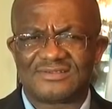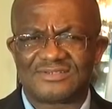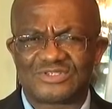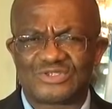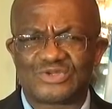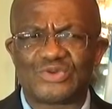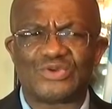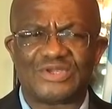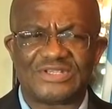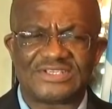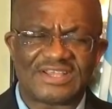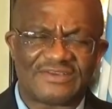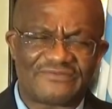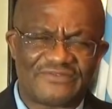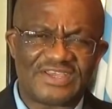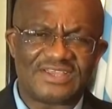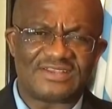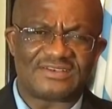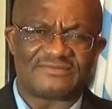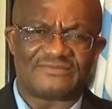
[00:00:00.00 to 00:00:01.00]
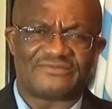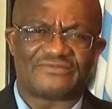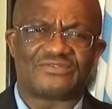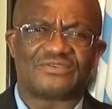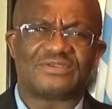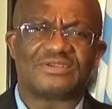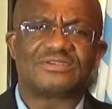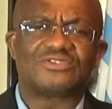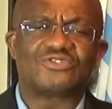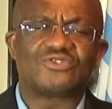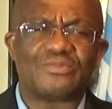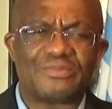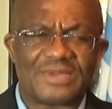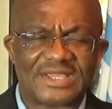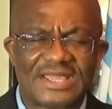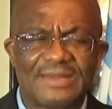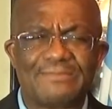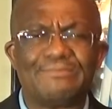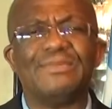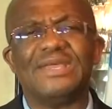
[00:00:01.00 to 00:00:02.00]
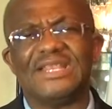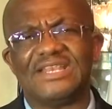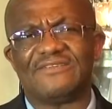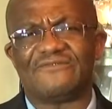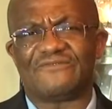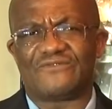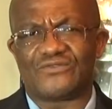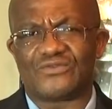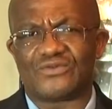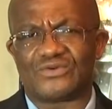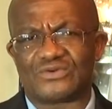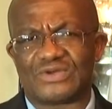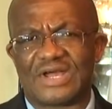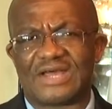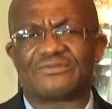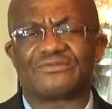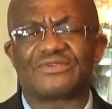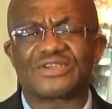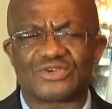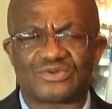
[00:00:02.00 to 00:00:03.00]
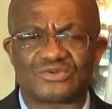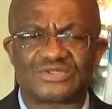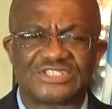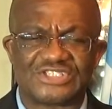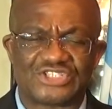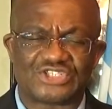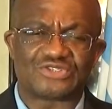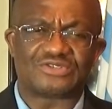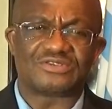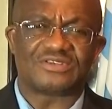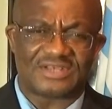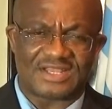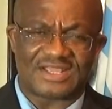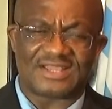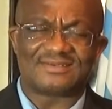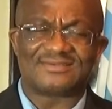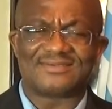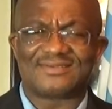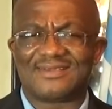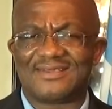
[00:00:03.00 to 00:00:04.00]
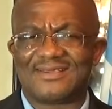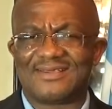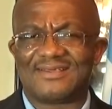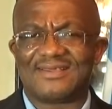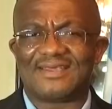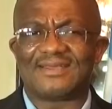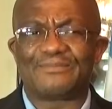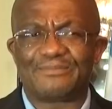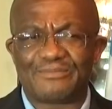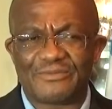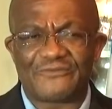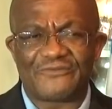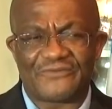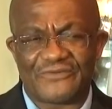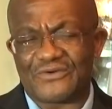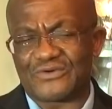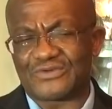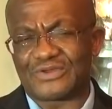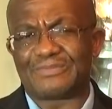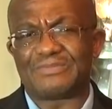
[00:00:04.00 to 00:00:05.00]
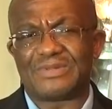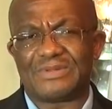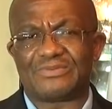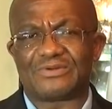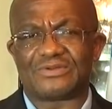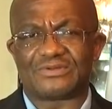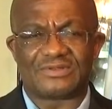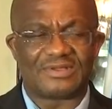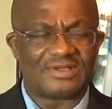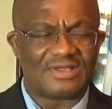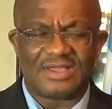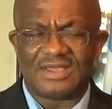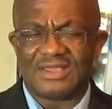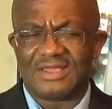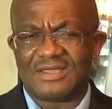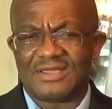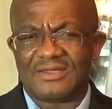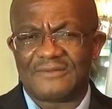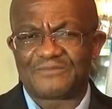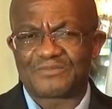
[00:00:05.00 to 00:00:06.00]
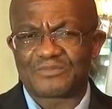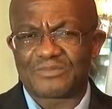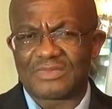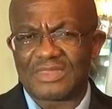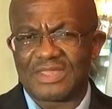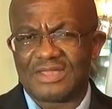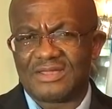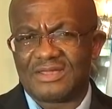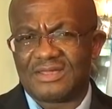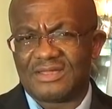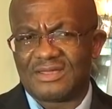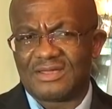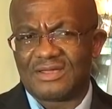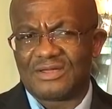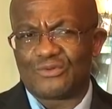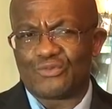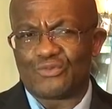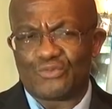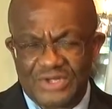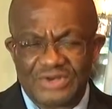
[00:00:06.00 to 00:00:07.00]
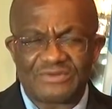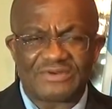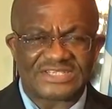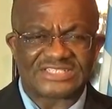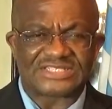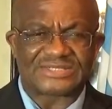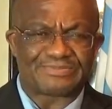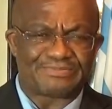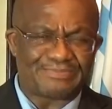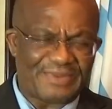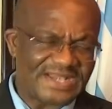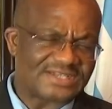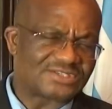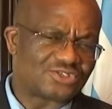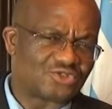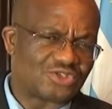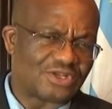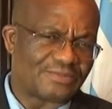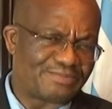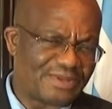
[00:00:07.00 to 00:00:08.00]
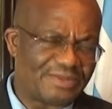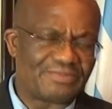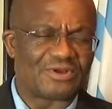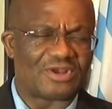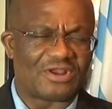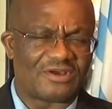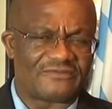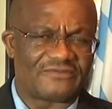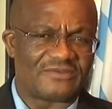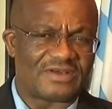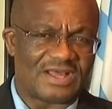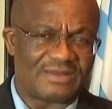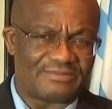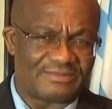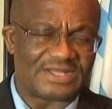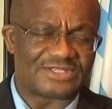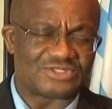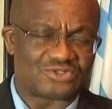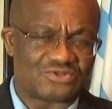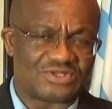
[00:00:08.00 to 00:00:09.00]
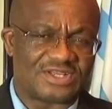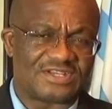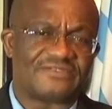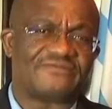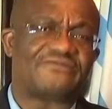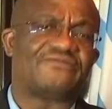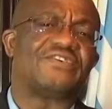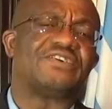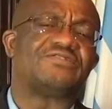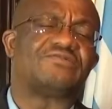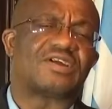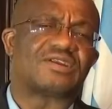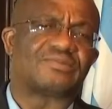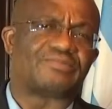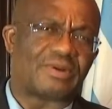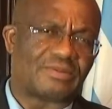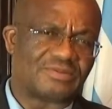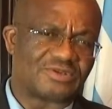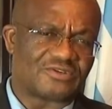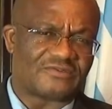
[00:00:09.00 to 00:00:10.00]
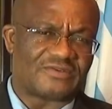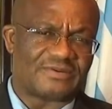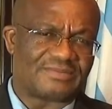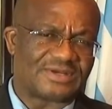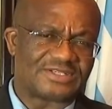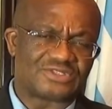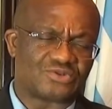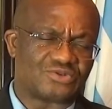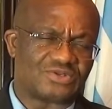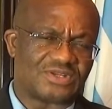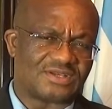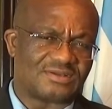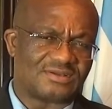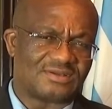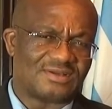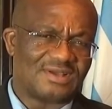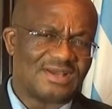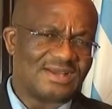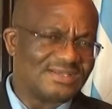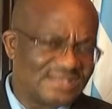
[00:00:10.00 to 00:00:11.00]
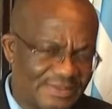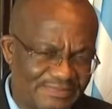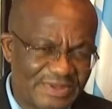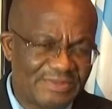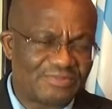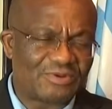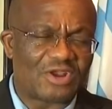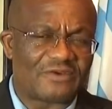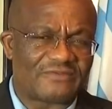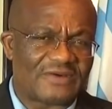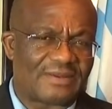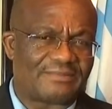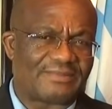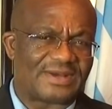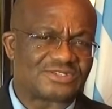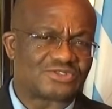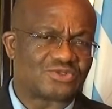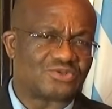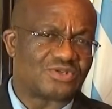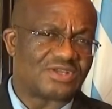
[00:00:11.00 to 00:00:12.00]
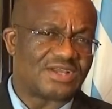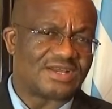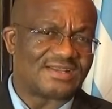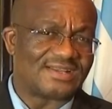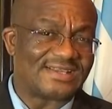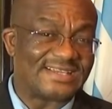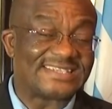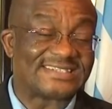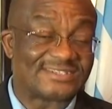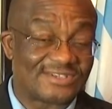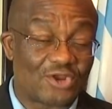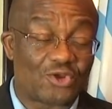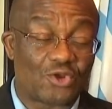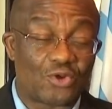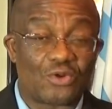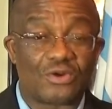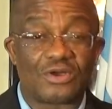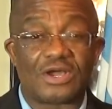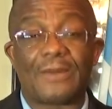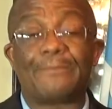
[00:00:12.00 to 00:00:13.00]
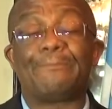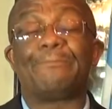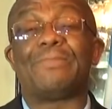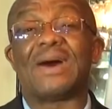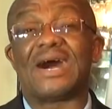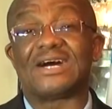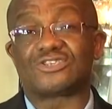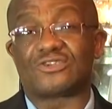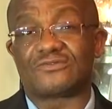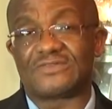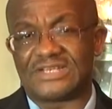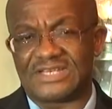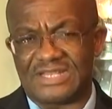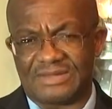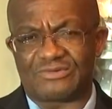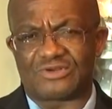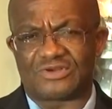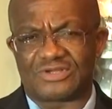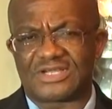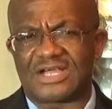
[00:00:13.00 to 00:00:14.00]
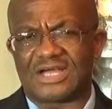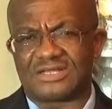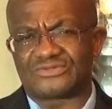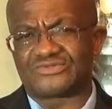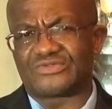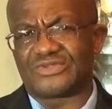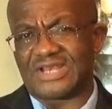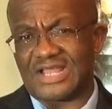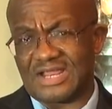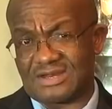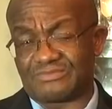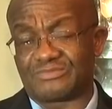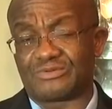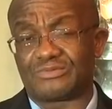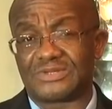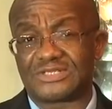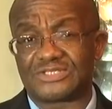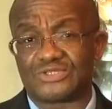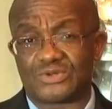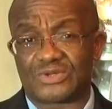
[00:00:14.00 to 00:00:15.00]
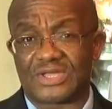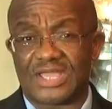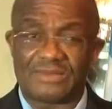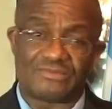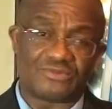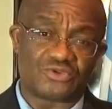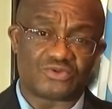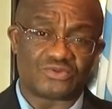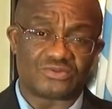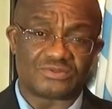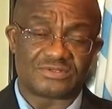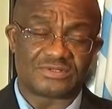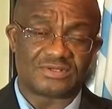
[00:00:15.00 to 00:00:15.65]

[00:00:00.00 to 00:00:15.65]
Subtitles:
to intervene for it, to make a meaningful and recognition that before the people. With respect to the people of Ambazonia, the Federal Republic of Ambazonia, the people of Ambazonia is no longer part of the neighboring country, La République du Cameroon.